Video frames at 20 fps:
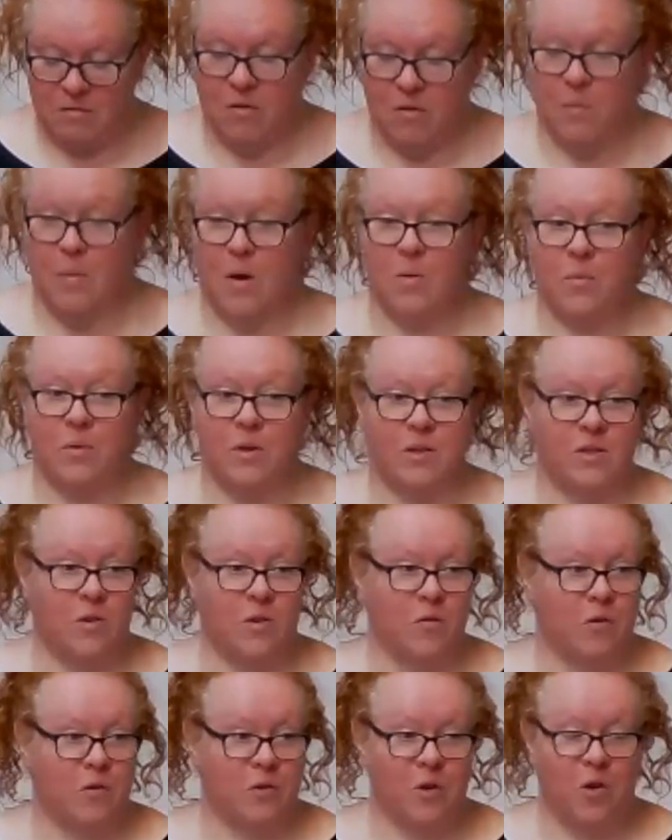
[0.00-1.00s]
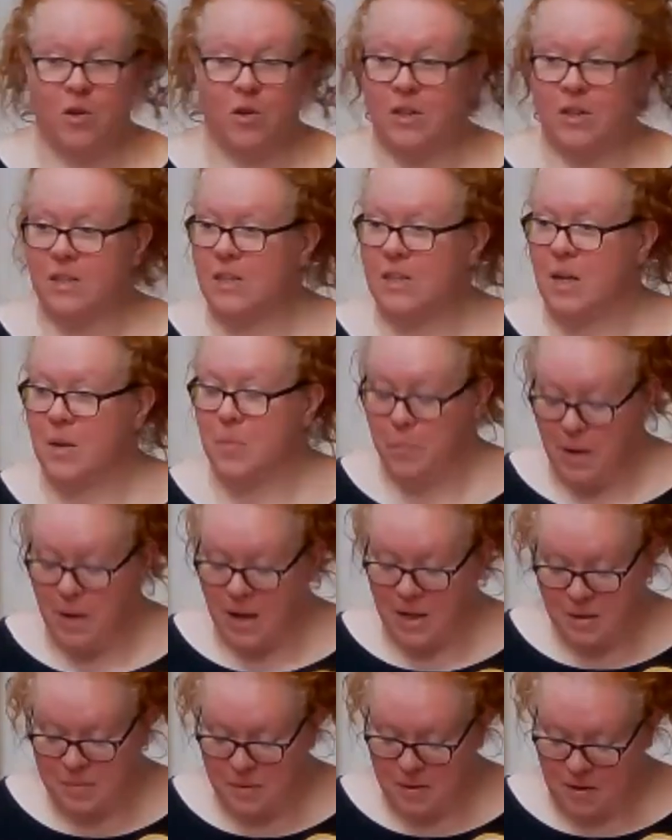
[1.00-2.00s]
Ramona's off on holiday in
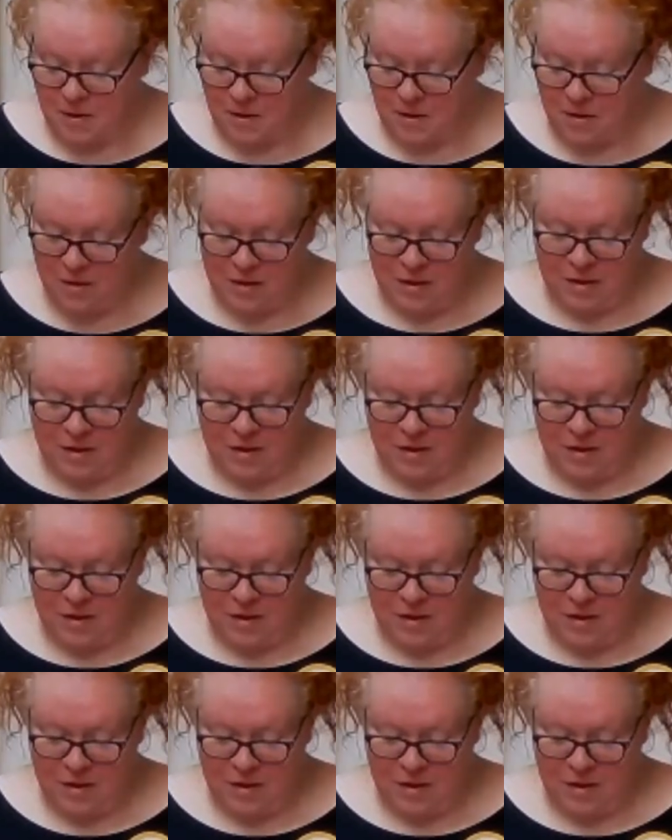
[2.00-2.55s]
Panama.